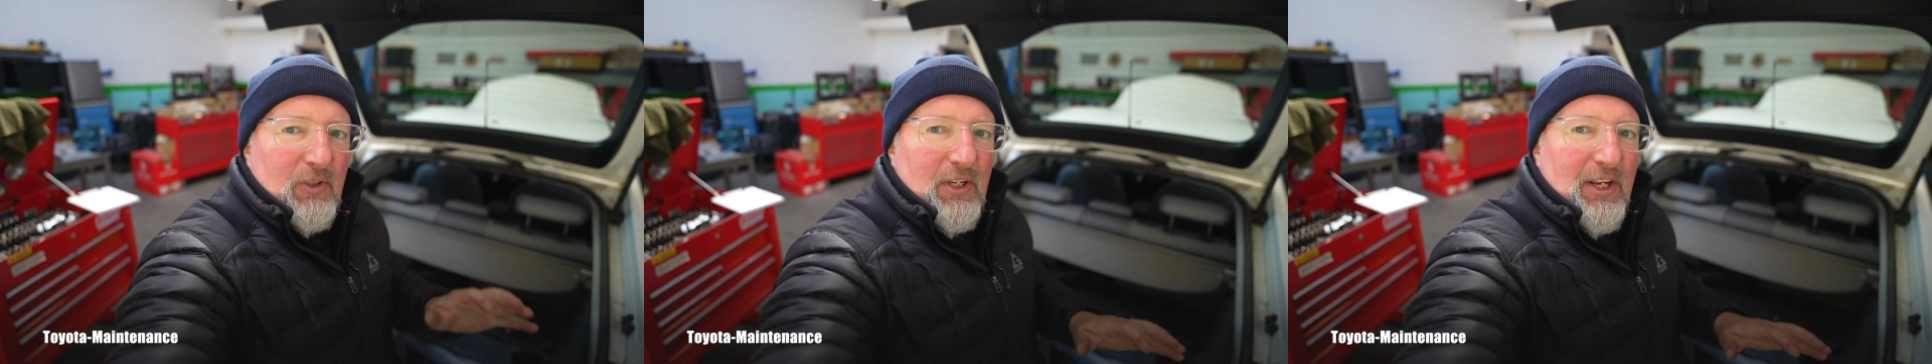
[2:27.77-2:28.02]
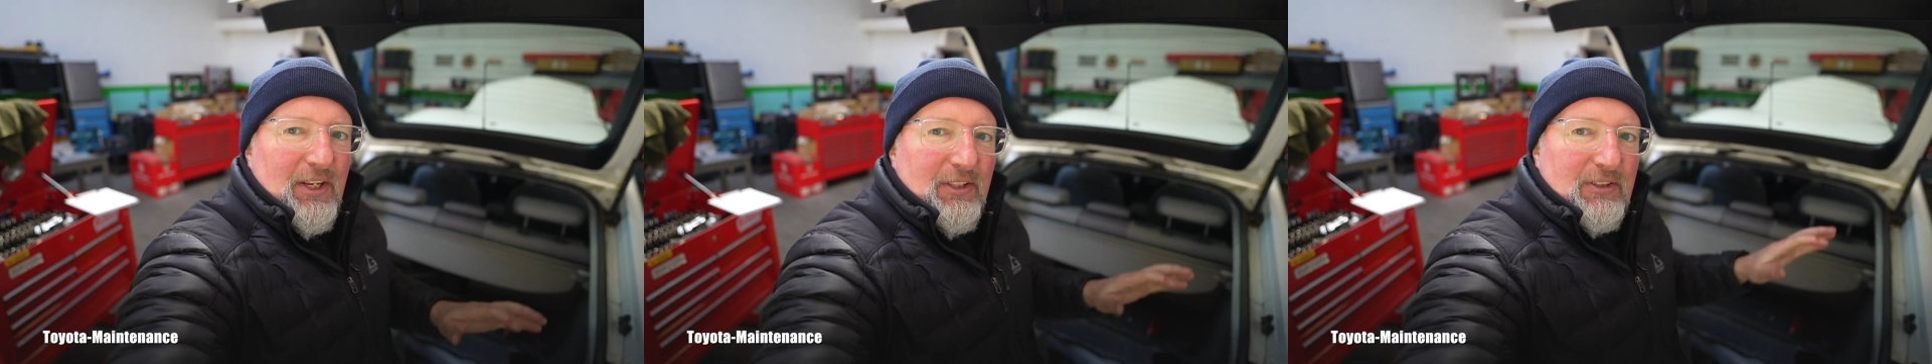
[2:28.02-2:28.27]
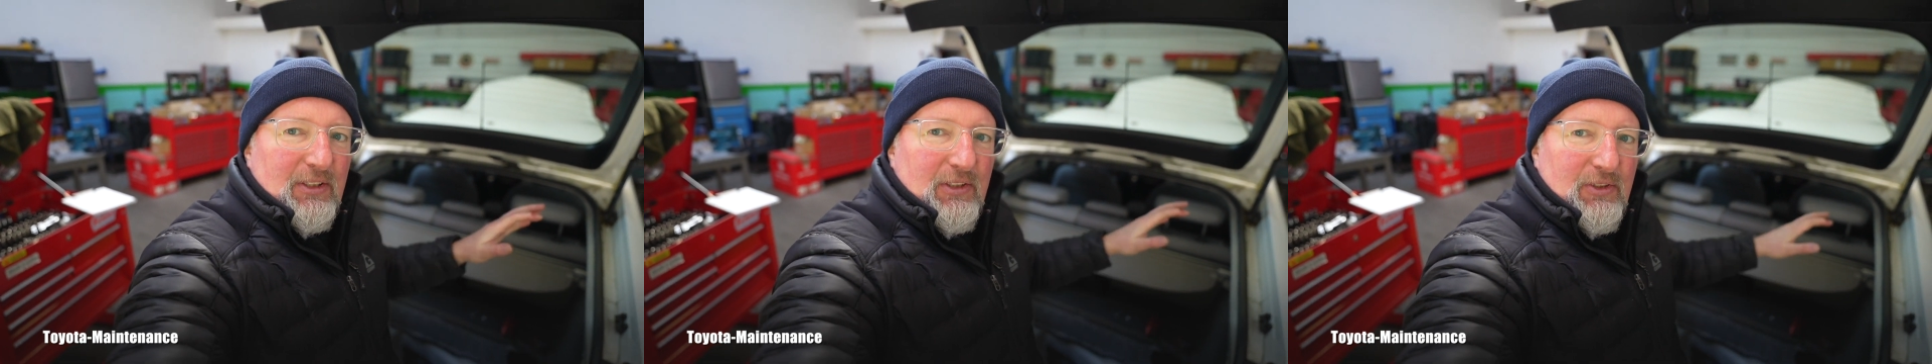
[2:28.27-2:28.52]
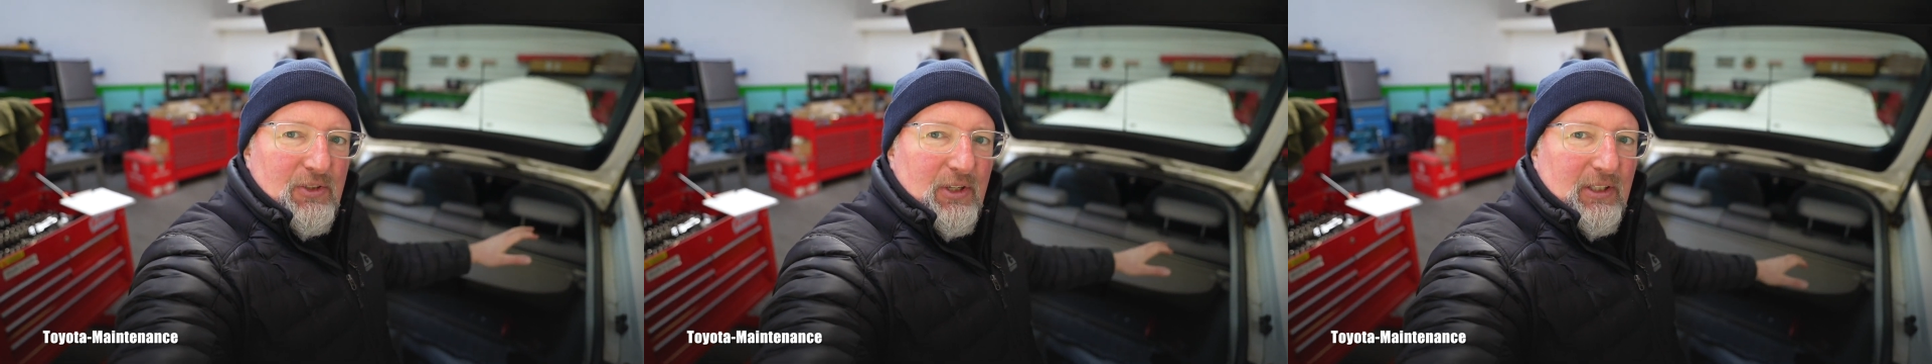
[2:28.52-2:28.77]
these
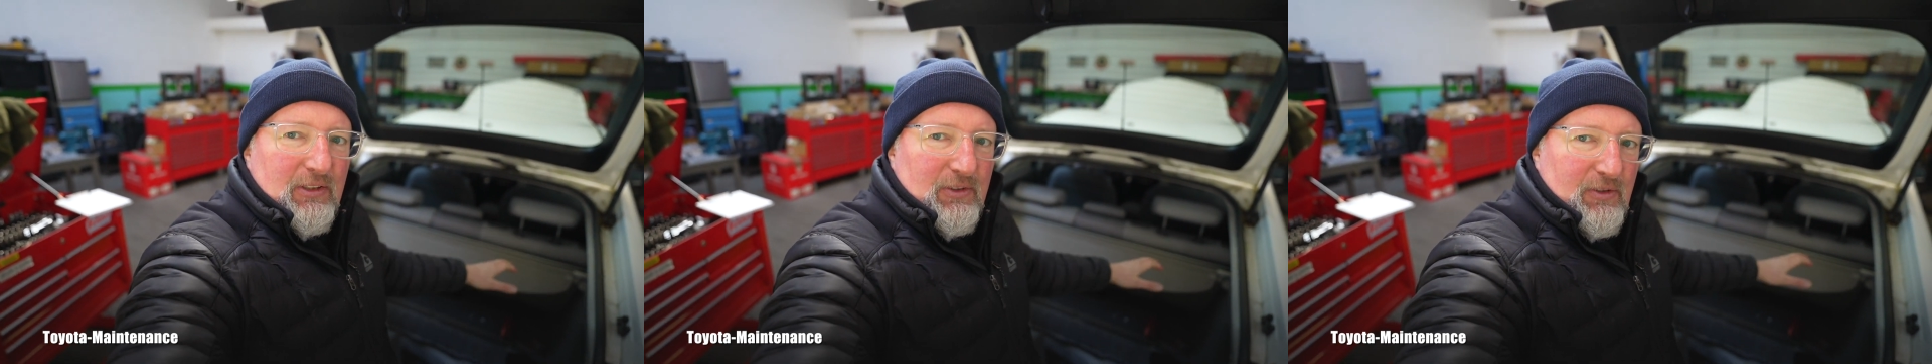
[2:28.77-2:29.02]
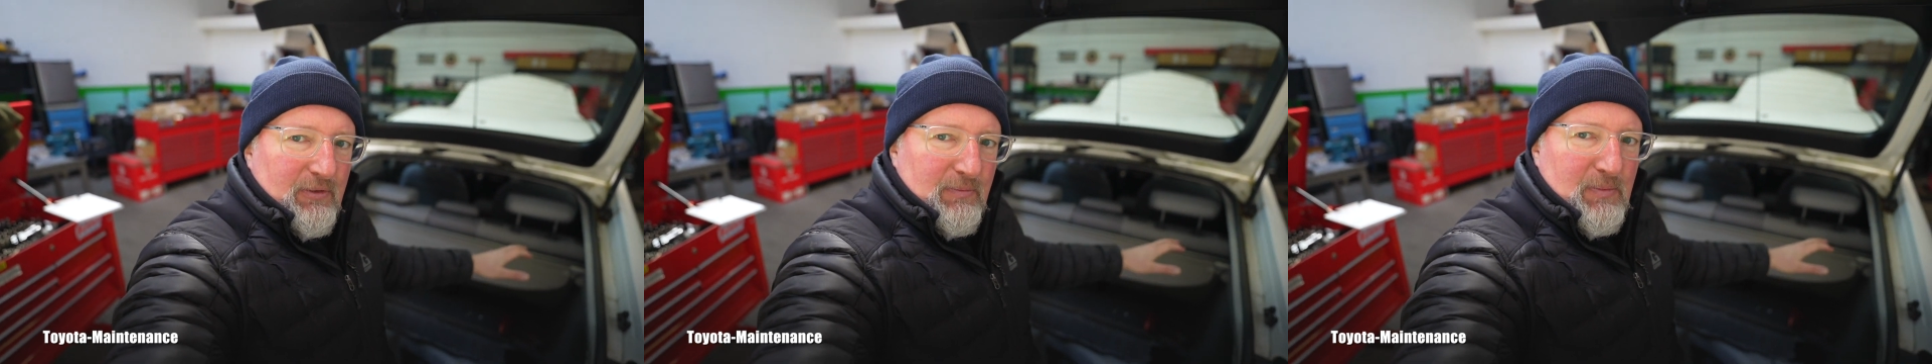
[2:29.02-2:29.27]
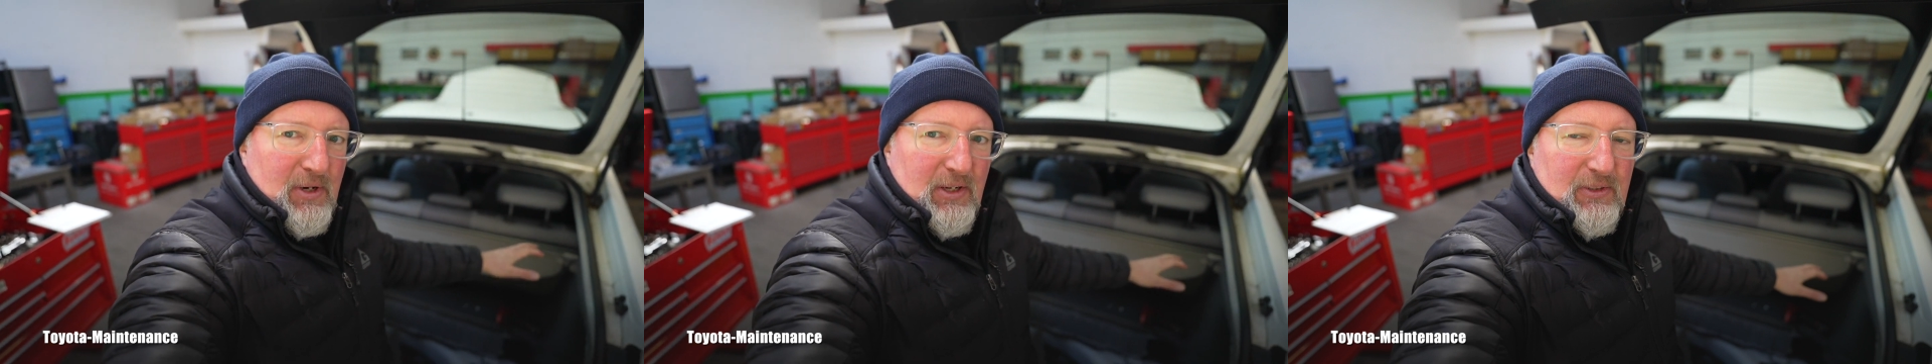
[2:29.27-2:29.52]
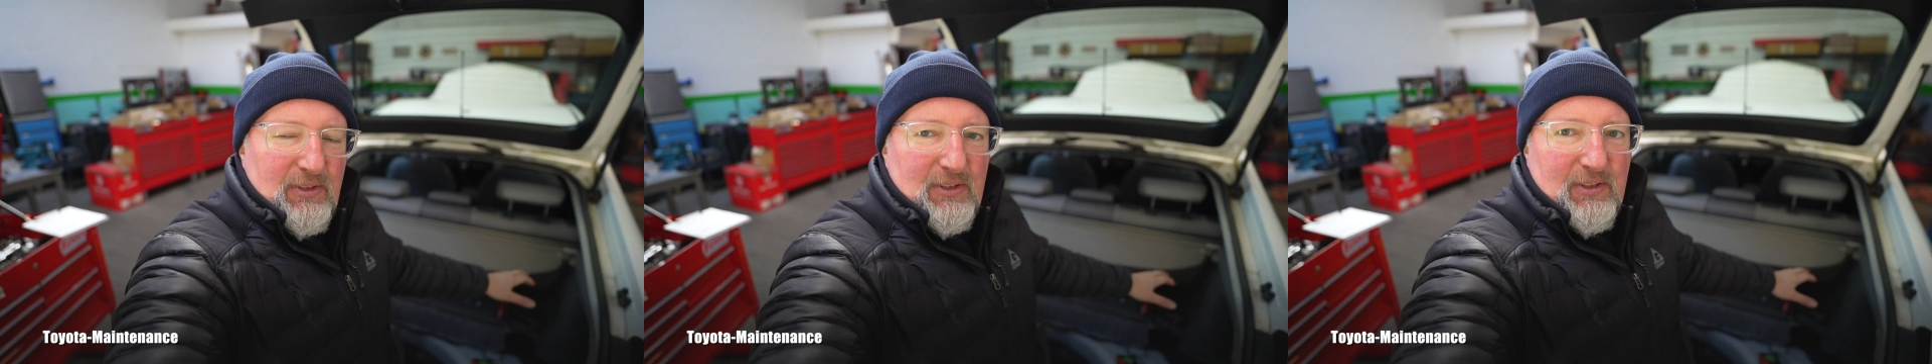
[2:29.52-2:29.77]
gens of
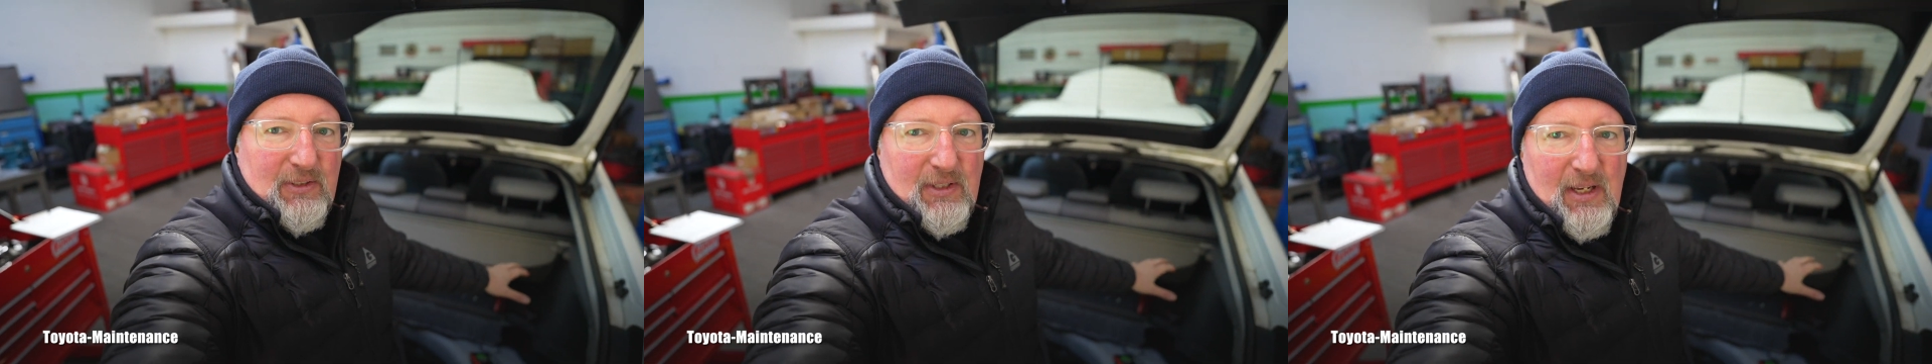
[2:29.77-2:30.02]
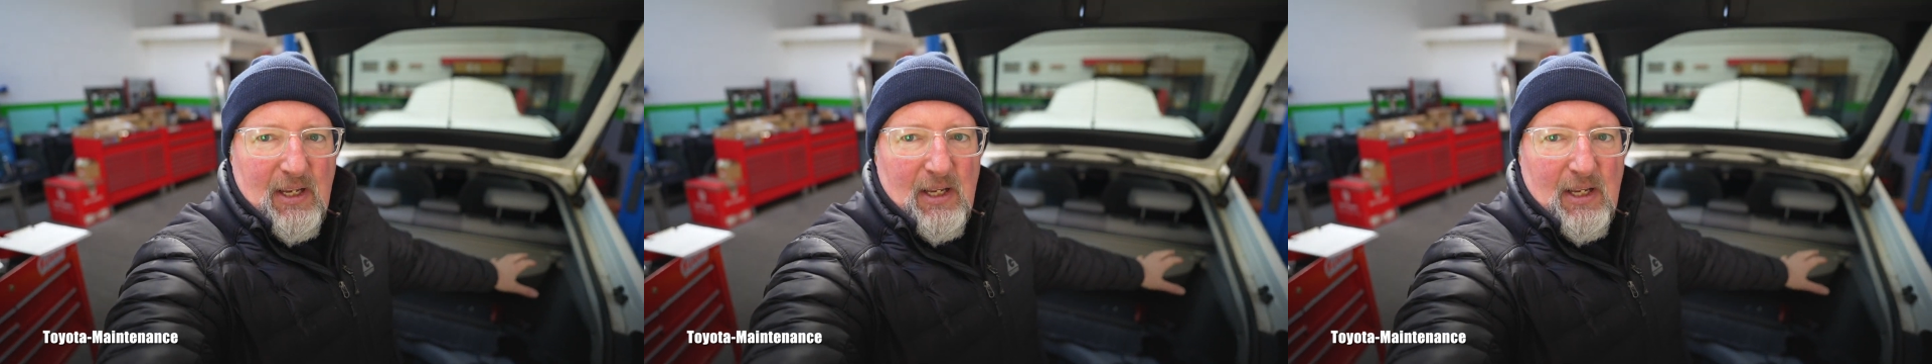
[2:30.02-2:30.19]
Priuses.